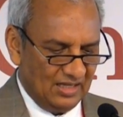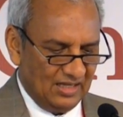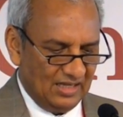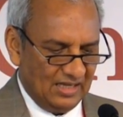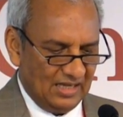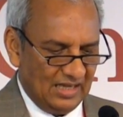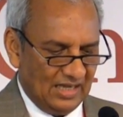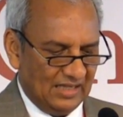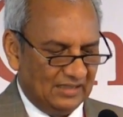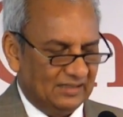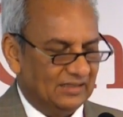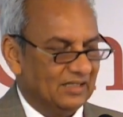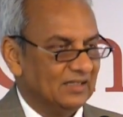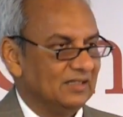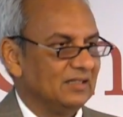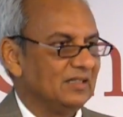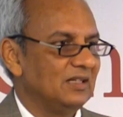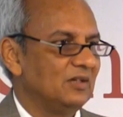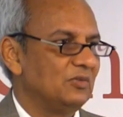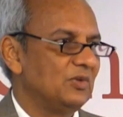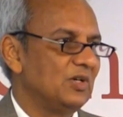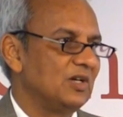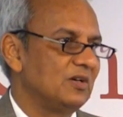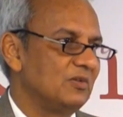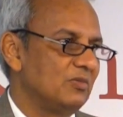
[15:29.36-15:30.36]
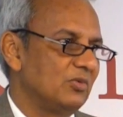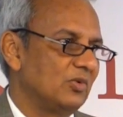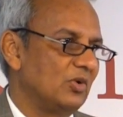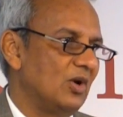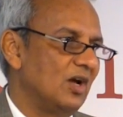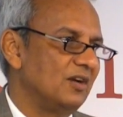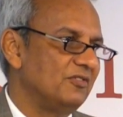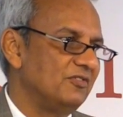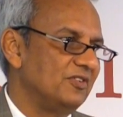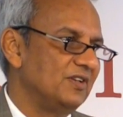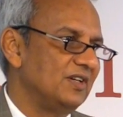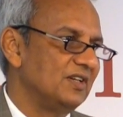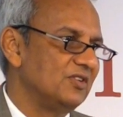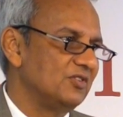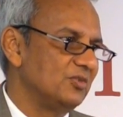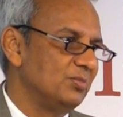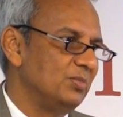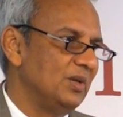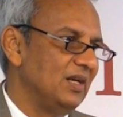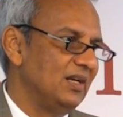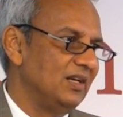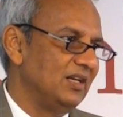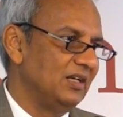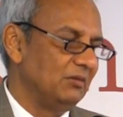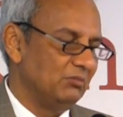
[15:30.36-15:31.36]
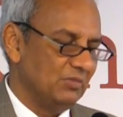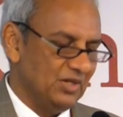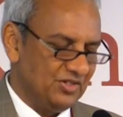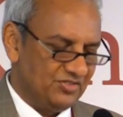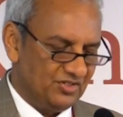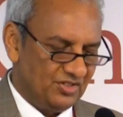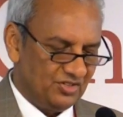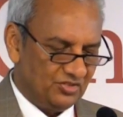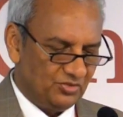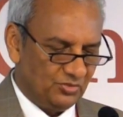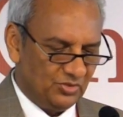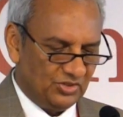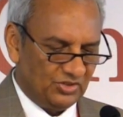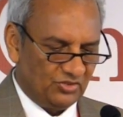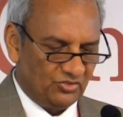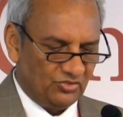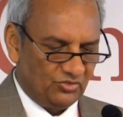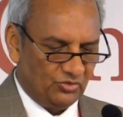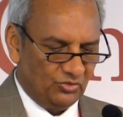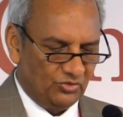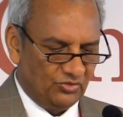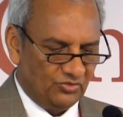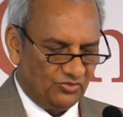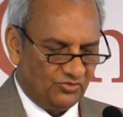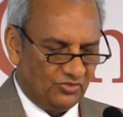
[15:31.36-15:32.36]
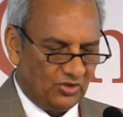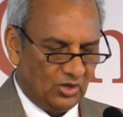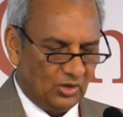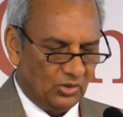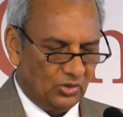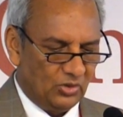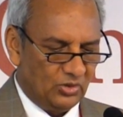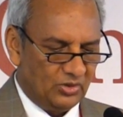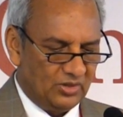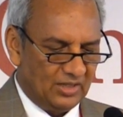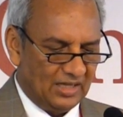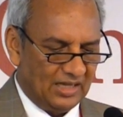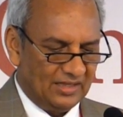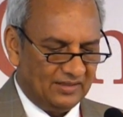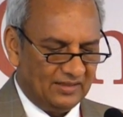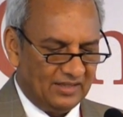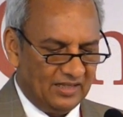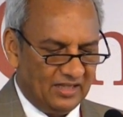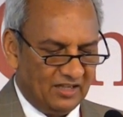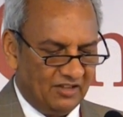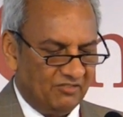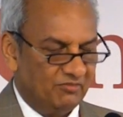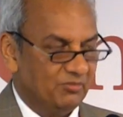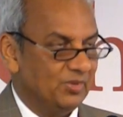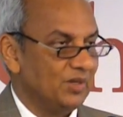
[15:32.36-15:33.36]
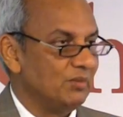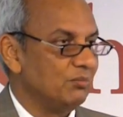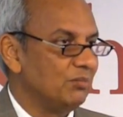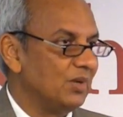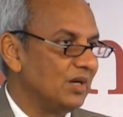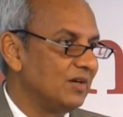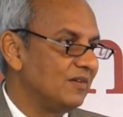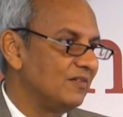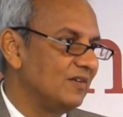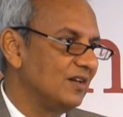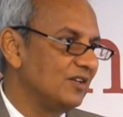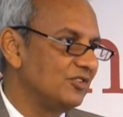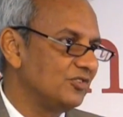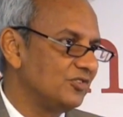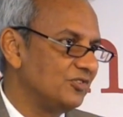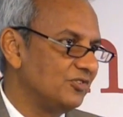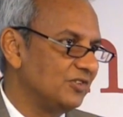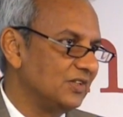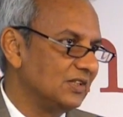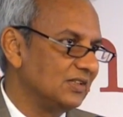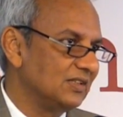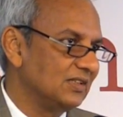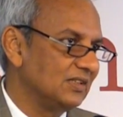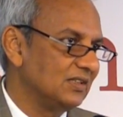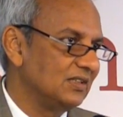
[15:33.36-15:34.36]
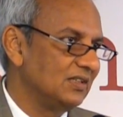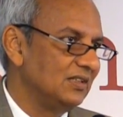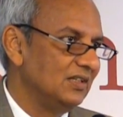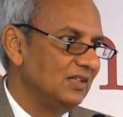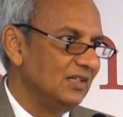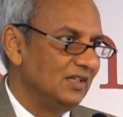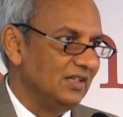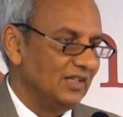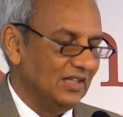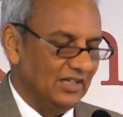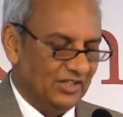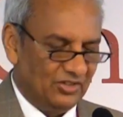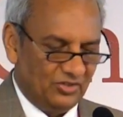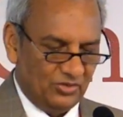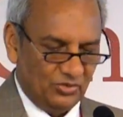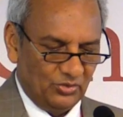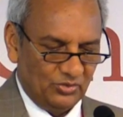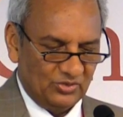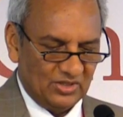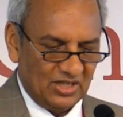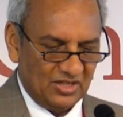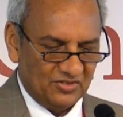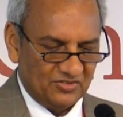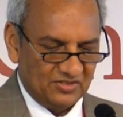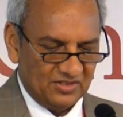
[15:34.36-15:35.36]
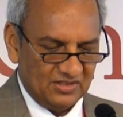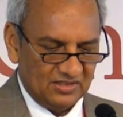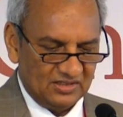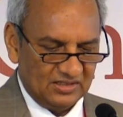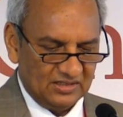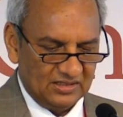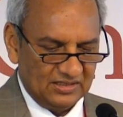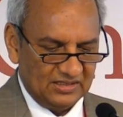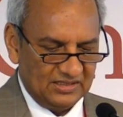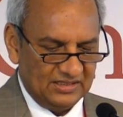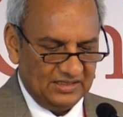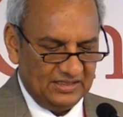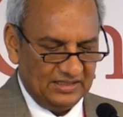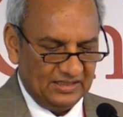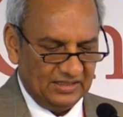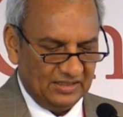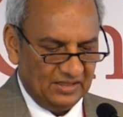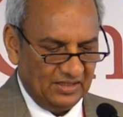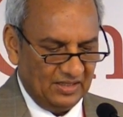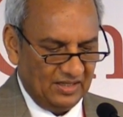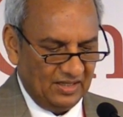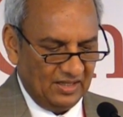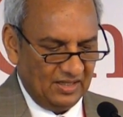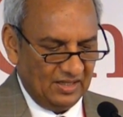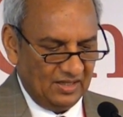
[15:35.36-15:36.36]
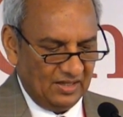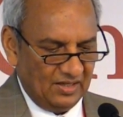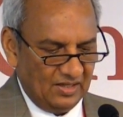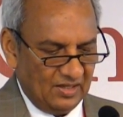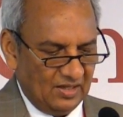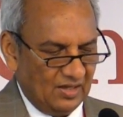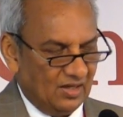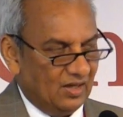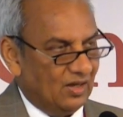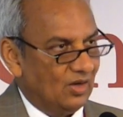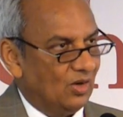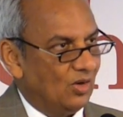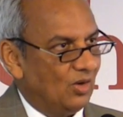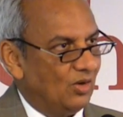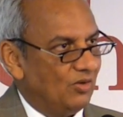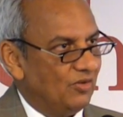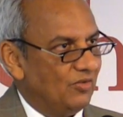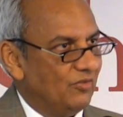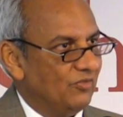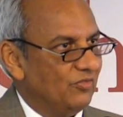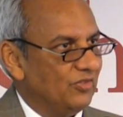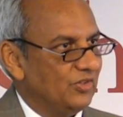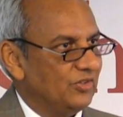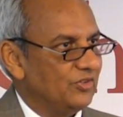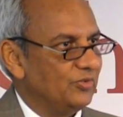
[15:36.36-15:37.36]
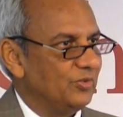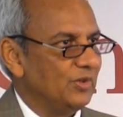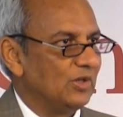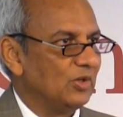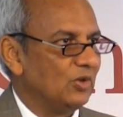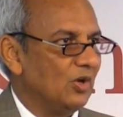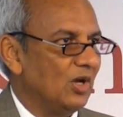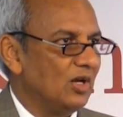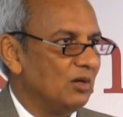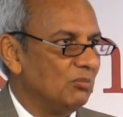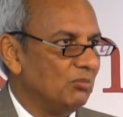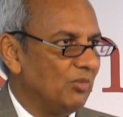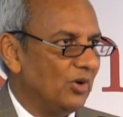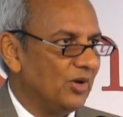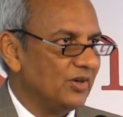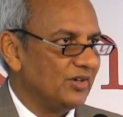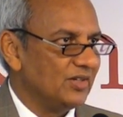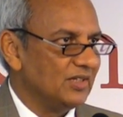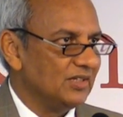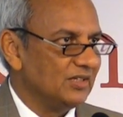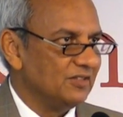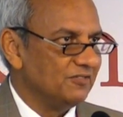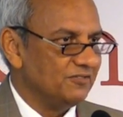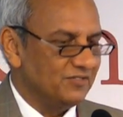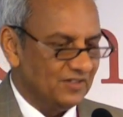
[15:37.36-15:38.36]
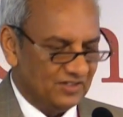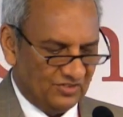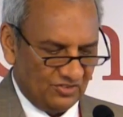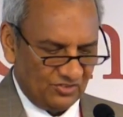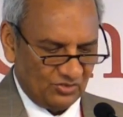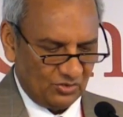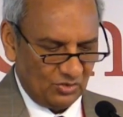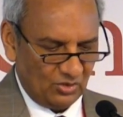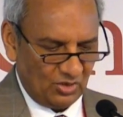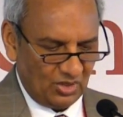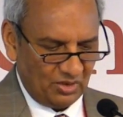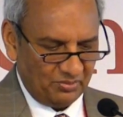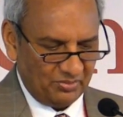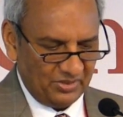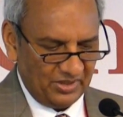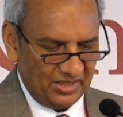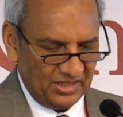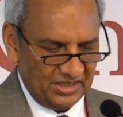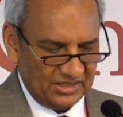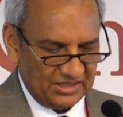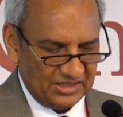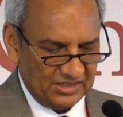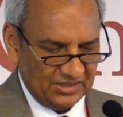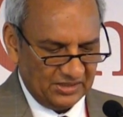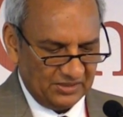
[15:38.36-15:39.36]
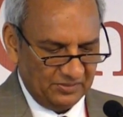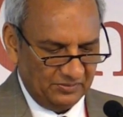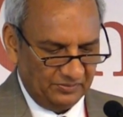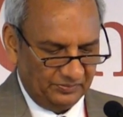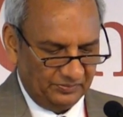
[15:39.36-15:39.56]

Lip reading: and then there were confidence building measures which soon followed, and they have been buttressed further in 2013, which we call border defense cooperation.